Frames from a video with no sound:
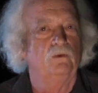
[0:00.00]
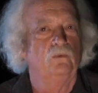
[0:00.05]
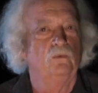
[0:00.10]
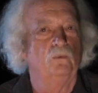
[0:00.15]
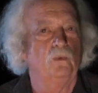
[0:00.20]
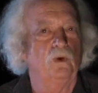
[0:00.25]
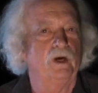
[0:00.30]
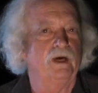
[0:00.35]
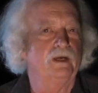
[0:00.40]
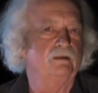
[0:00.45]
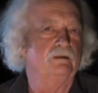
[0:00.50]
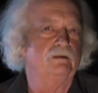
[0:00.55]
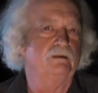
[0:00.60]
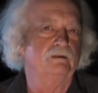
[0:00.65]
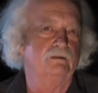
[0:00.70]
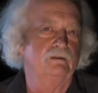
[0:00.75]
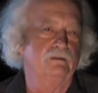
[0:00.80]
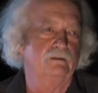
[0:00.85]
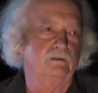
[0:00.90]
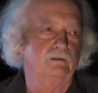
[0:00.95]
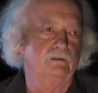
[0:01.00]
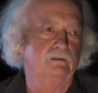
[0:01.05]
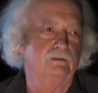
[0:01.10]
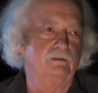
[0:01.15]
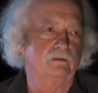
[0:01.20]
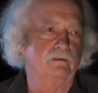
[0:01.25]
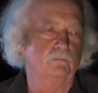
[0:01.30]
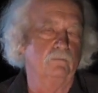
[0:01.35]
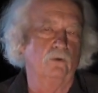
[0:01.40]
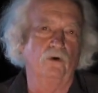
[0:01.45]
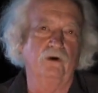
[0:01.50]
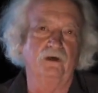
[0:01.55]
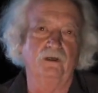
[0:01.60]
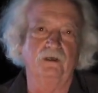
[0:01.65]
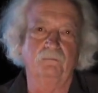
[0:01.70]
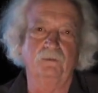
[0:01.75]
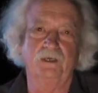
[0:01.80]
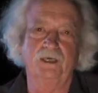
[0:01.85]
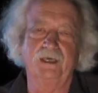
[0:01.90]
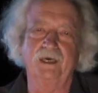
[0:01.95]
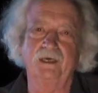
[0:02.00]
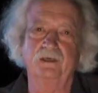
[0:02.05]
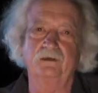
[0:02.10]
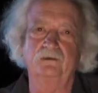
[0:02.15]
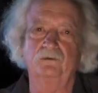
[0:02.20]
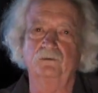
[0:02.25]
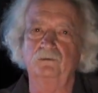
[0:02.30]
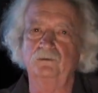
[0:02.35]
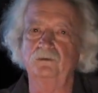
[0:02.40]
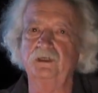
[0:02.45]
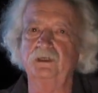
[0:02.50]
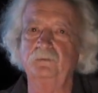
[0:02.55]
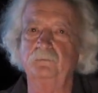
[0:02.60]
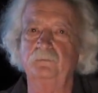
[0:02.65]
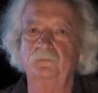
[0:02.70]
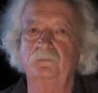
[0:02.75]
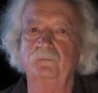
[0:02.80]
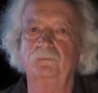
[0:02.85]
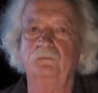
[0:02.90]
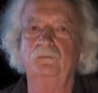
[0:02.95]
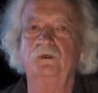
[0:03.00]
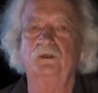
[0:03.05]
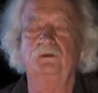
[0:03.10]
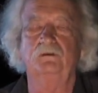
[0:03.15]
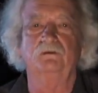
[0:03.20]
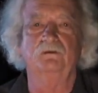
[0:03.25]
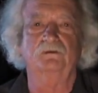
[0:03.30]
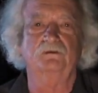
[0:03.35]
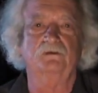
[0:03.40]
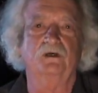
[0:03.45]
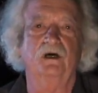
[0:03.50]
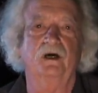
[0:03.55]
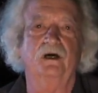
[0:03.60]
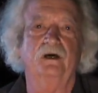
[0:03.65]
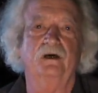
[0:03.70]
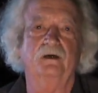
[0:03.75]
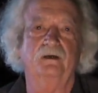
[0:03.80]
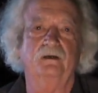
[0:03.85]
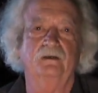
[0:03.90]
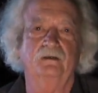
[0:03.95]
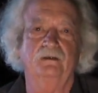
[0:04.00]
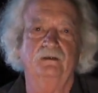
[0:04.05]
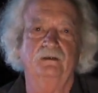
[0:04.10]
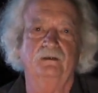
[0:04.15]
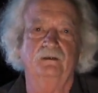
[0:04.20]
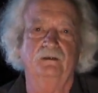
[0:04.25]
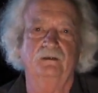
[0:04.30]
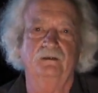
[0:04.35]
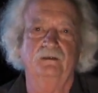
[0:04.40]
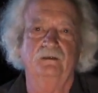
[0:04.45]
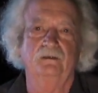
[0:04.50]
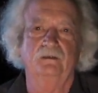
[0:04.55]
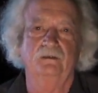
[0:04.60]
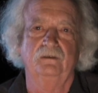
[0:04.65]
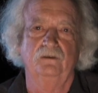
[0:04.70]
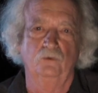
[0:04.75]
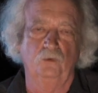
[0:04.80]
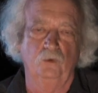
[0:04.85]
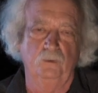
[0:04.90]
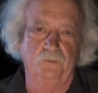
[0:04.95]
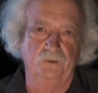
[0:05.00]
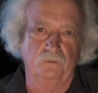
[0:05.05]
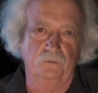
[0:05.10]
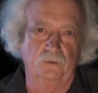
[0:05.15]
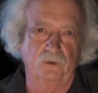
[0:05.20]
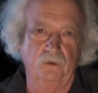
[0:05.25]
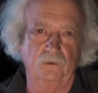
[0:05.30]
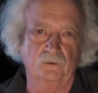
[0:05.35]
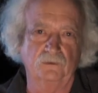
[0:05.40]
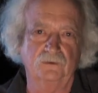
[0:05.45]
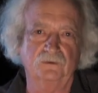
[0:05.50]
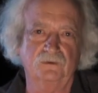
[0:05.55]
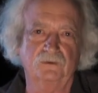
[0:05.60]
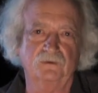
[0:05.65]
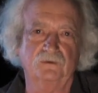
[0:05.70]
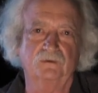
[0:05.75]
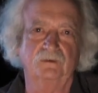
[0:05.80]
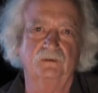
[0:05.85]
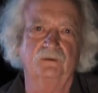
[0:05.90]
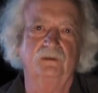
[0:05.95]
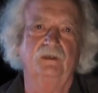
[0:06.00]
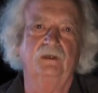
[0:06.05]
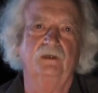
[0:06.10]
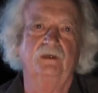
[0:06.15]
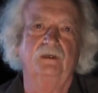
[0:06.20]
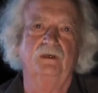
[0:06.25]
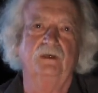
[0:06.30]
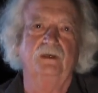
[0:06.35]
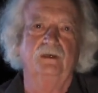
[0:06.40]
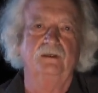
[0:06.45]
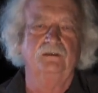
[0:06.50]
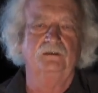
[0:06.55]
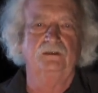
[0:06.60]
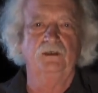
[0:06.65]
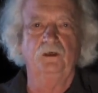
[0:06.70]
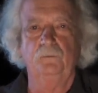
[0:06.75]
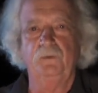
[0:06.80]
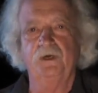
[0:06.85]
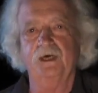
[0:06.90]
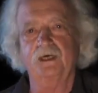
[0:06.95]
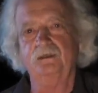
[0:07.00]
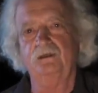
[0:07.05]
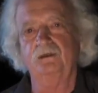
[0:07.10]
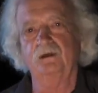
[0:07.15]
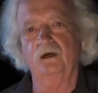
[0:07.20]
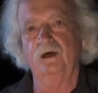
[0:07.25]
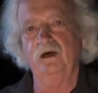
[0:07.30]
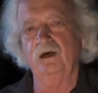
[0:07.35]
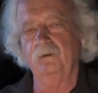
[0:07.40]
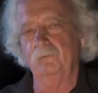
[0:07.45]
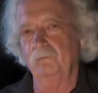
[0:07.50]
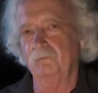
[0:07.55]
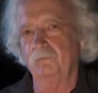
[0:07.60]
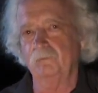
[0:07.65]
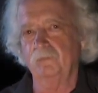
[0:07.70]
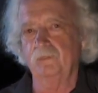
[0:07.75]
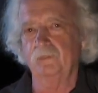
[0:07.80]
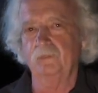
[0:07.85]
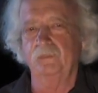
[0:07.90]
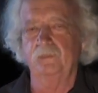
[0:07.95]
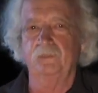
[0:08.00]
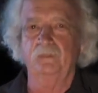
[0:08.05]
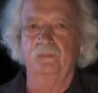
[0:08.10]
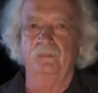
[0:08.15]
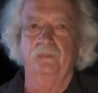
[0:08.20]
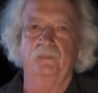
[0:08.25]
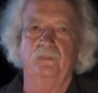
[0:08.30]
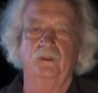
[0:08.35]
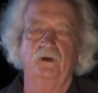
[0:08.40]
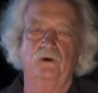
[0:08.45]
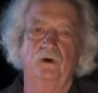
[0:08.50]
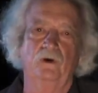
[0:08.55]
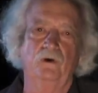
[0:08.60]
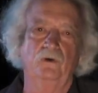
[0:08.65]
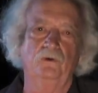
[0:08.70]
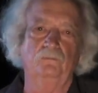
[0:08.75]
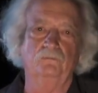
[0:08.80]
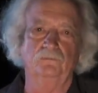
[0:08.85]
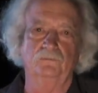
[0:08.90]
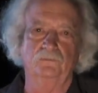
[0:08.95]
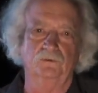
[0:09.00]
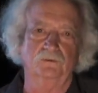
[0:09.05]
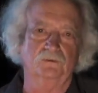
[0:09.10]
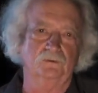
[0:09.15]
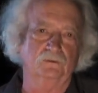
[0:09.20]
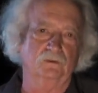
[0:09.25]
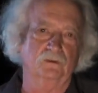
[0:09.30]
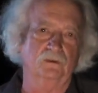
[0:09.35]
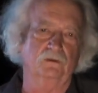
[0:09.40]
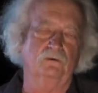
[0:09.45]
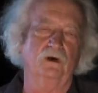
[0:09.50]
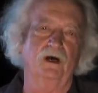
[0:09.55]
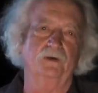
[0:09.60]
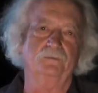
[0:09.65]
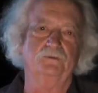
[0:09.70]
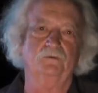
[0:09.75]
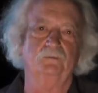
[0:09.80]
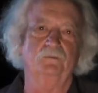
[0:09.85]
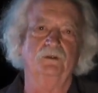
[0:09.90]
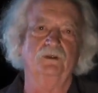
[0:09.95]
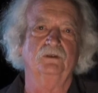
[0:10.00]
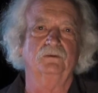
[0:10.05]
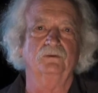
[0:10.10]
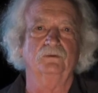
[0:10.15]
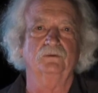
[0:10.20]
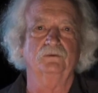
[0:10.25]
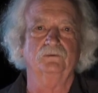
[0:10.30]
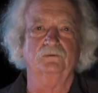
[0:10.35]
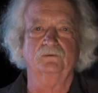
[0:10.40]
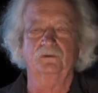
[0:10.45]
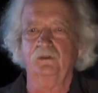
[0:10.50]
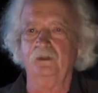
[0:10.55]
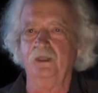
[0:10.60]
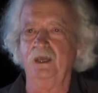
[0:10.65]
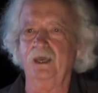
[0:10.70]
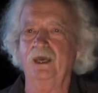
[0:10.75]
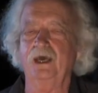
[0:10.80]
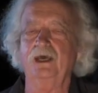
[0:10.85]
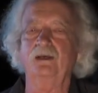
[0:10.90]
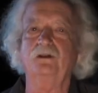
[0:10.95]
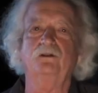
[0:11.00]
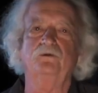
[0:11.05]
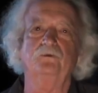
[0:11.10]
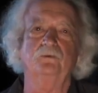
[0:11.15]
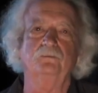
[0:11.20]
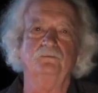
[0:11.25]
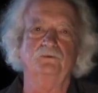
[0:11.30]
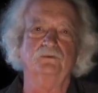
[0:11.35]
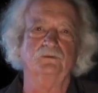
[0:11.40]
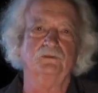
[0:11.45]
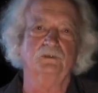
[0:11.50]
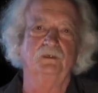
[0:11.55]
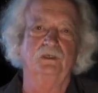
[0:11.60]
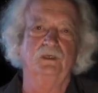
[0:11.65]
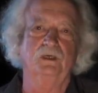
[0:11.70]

When the morning began to creep into the sky, the woman rose. She picked up the combs, the drop spindles, the handlooms,